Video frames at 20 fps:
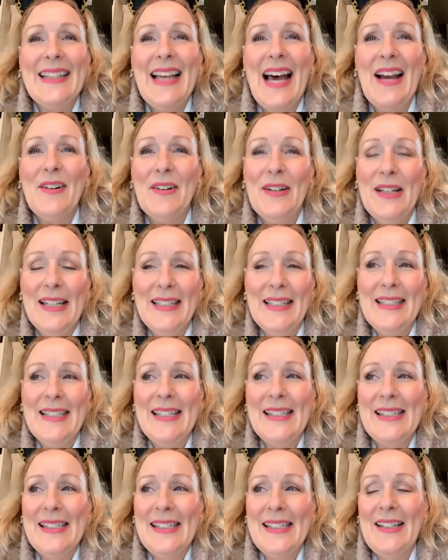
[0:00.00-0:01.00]
I went
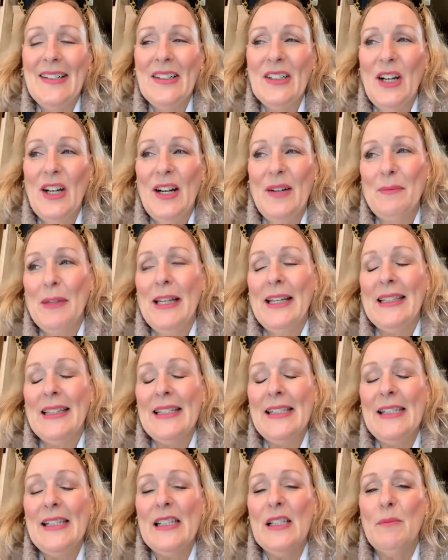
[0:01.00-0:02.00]
to see her. I'm like,
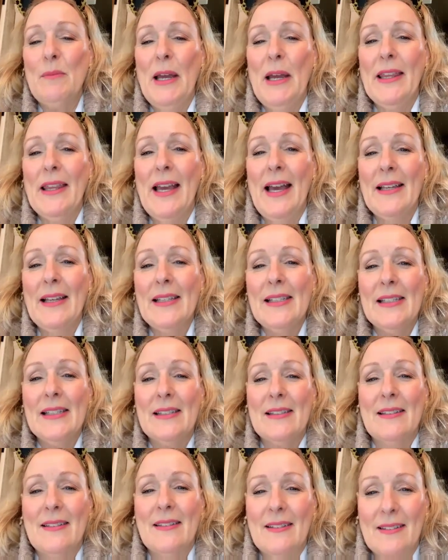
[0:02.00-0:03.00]
this is my
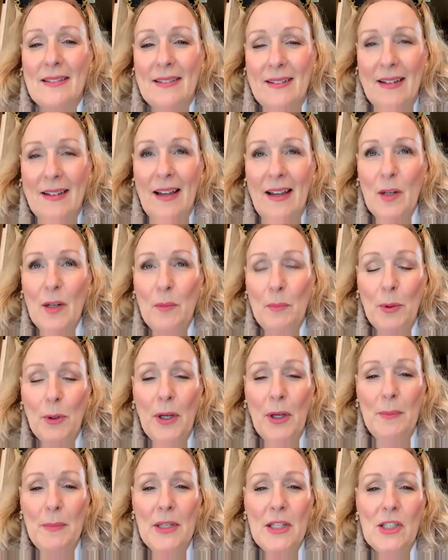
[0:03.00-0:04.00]
last
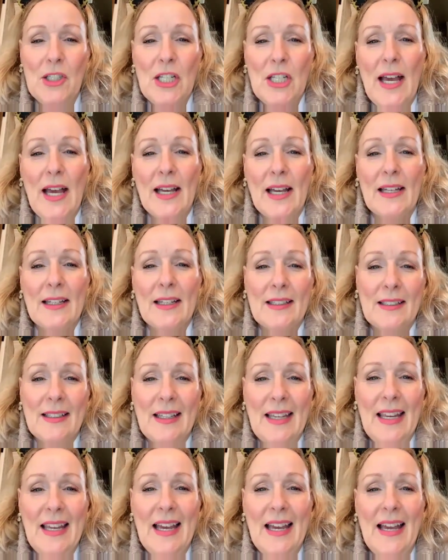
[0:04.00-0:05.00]
unemployment check.
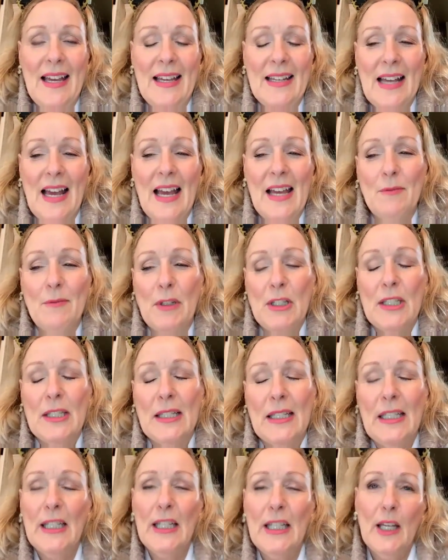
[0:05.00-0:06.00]
And I'm
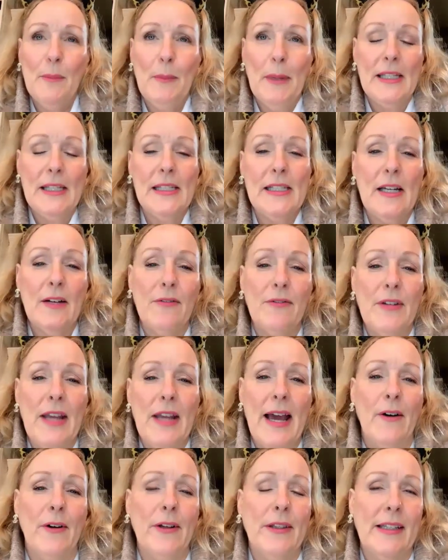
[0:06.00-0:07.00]
just going to get my stuff
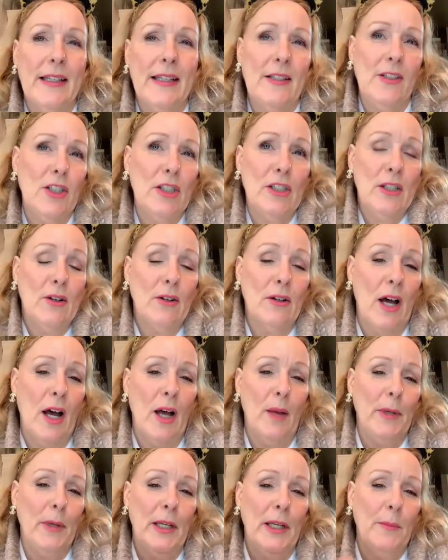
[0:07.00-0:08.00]
now. And then just don't
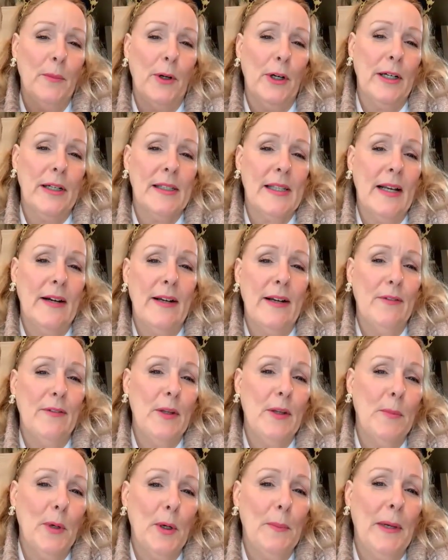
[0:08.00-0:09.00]
call me anymore because I don't have
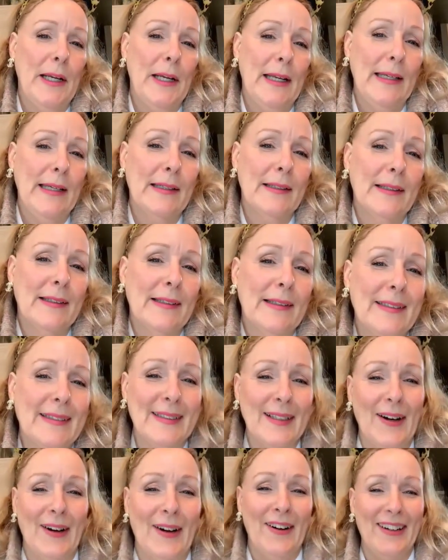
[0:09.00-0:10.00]
any more money. So